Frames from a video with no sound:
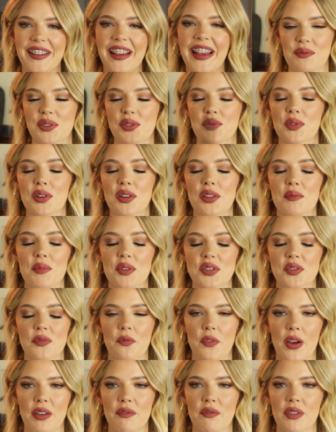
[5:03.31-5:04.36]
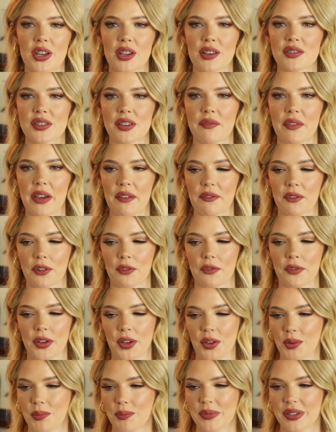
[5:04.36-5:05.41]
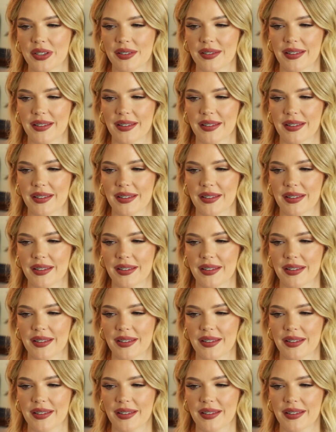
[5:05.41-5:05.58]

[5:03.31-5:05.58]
It was one of the most fun videos I've ever filmed.